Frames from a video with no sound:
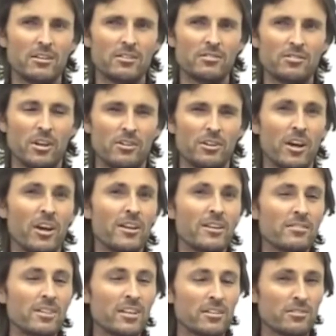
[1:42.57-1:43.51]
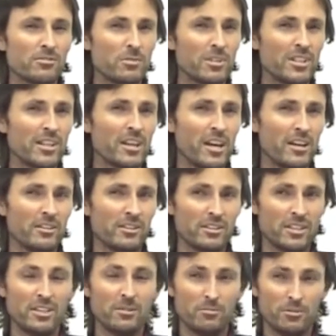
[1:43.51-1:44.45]
So the only thing that's really going to
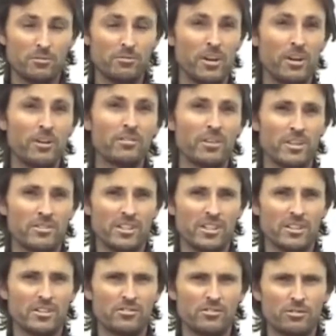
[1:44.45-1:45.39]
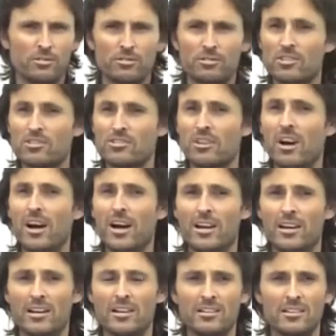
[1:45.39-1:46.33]
keep you progressing is your desire